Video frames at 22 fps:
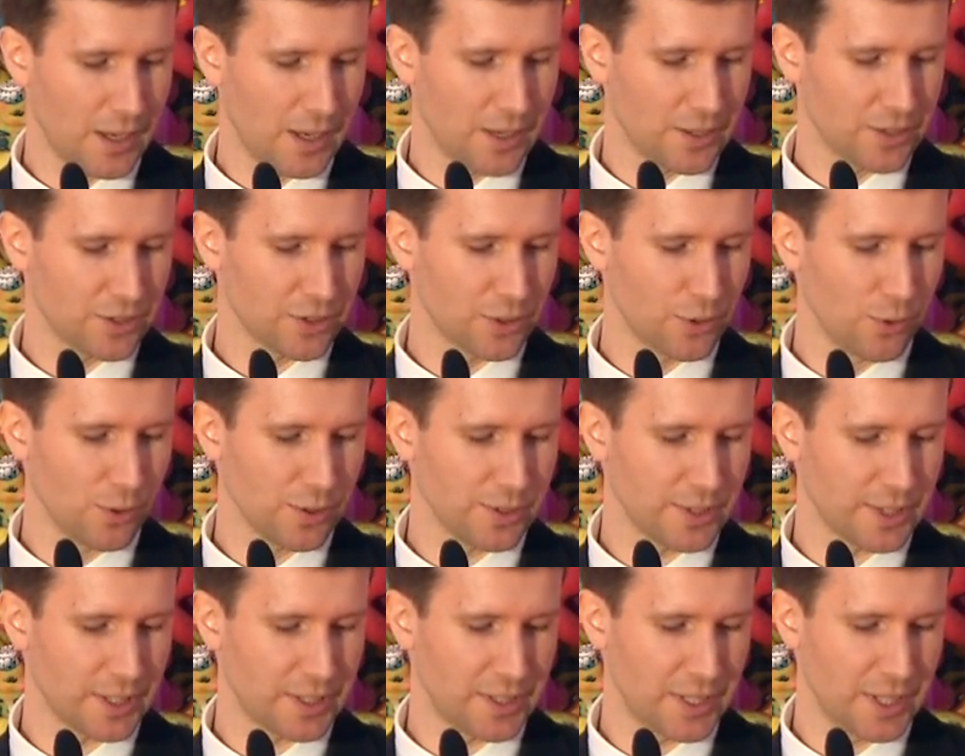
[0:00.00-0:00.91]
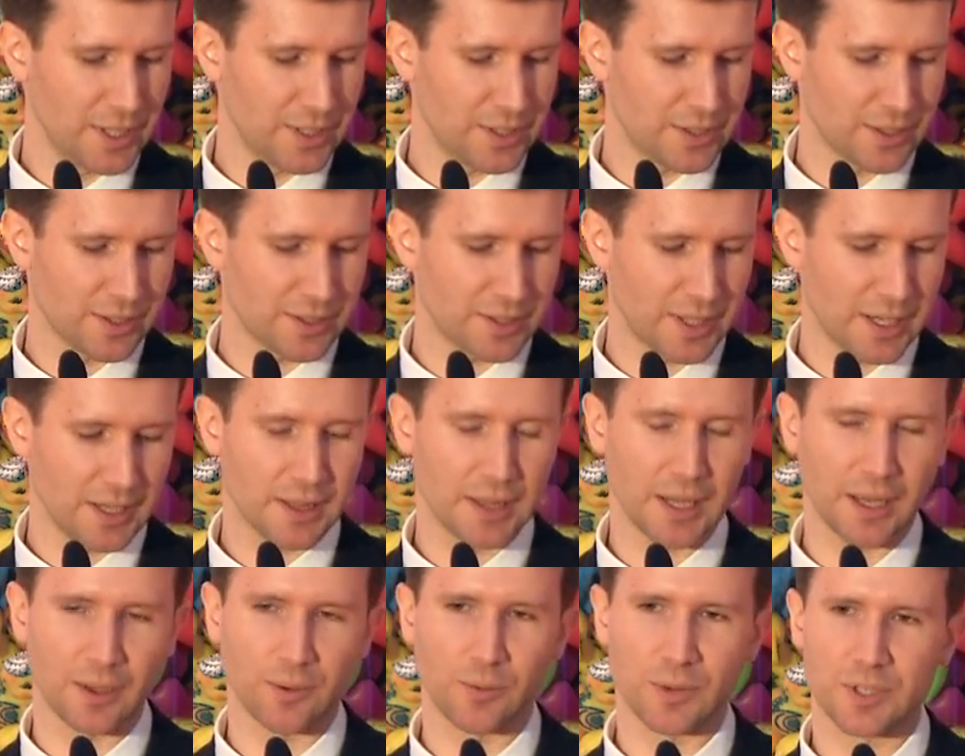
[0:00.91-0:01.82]
Schools that teach the state
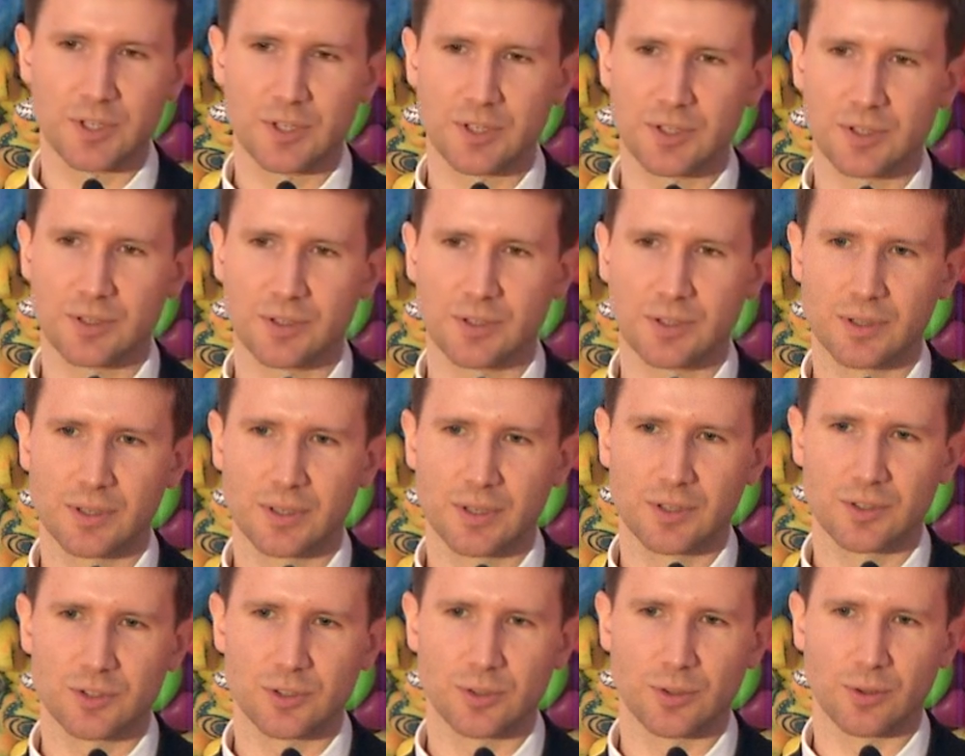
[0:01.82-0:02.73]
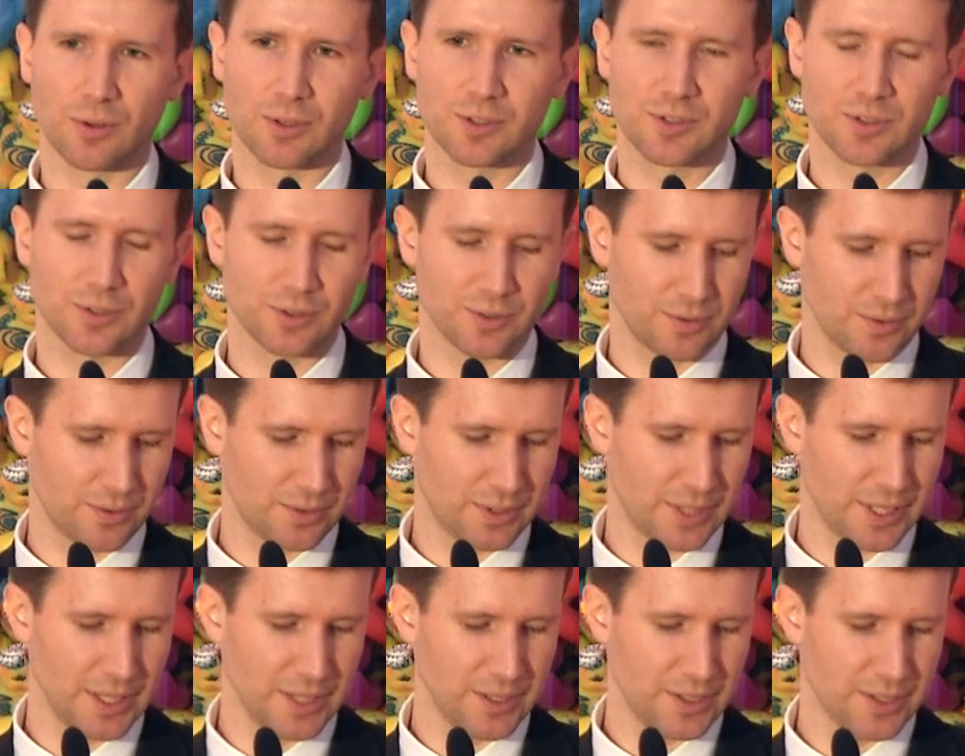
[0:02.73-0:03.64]
language should also
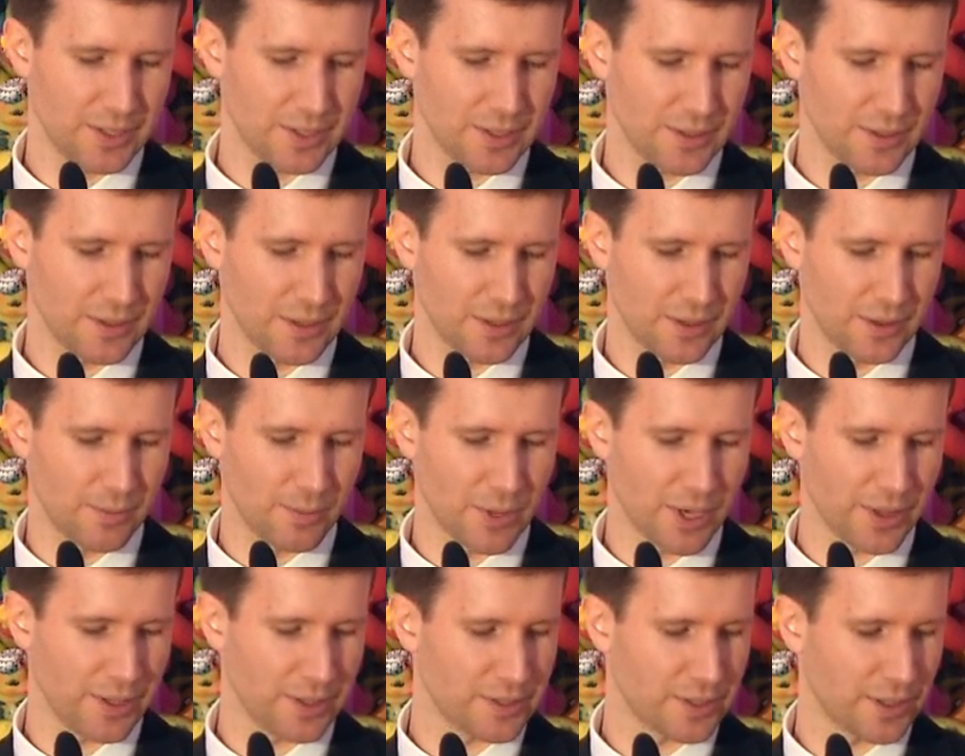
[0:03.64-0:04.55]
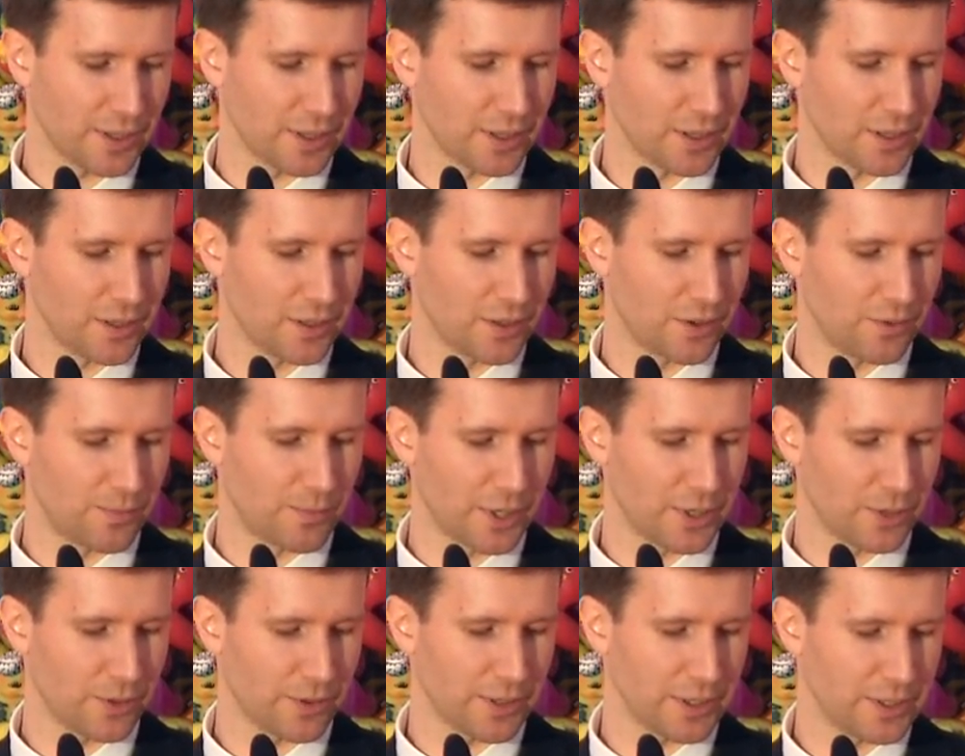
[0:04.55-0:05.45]
teach the mother tongue of
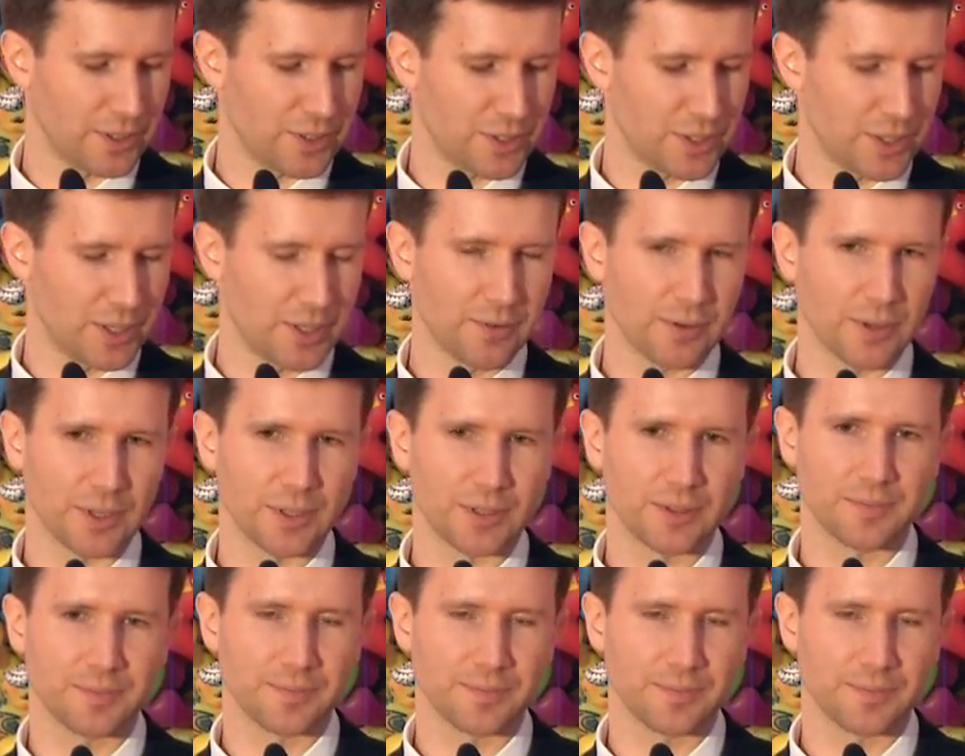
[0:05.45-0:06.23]
minority children.